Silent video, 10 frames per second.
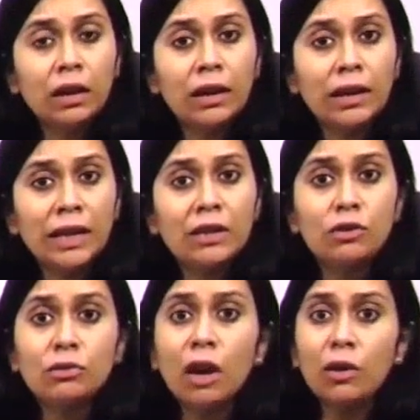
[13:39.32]
in
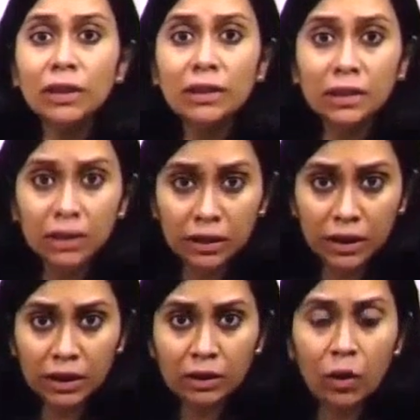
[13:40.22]

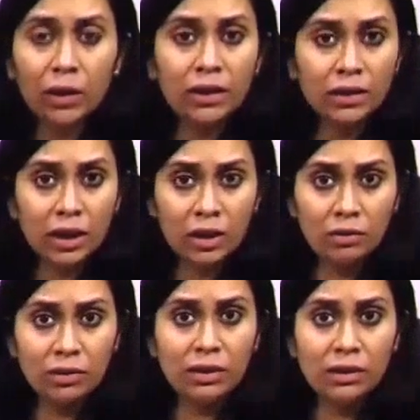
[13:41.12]
2013 All India
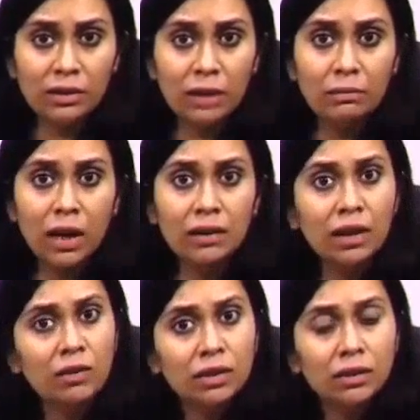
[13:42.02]
Entrance Exam, and
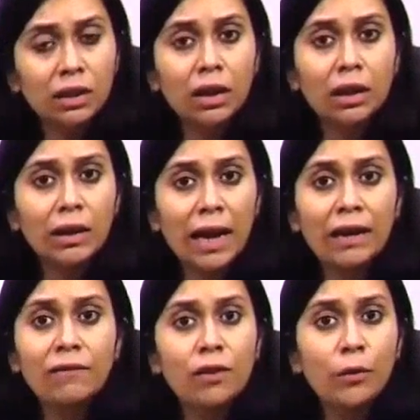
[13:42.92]
there was
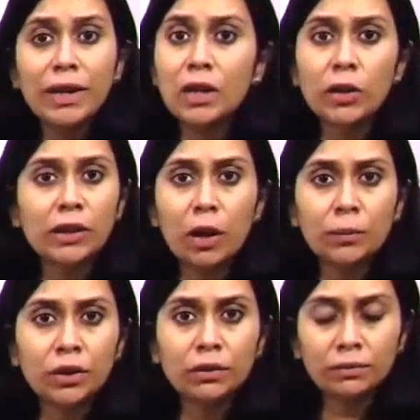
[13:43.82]
enflurane not an
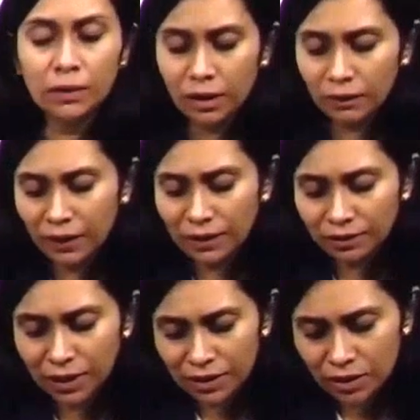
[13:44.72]
option. When
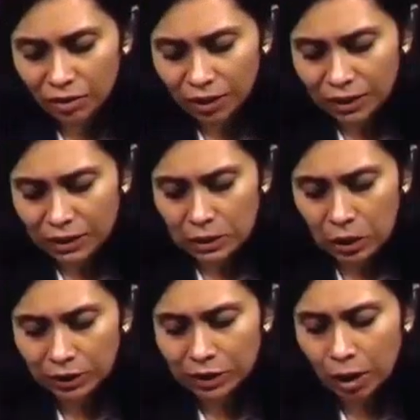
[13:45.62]
this drug is
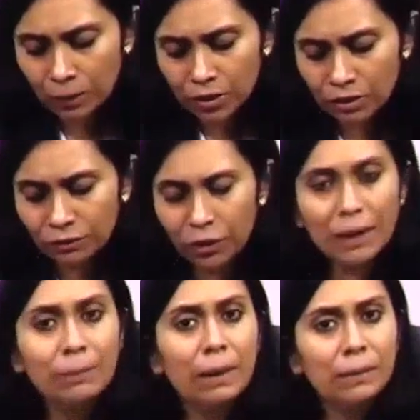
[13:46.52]
not an option for
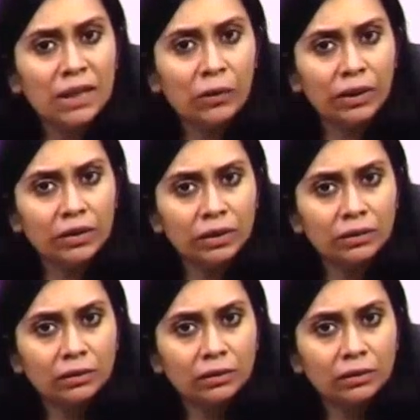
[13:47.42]
epilepsy question,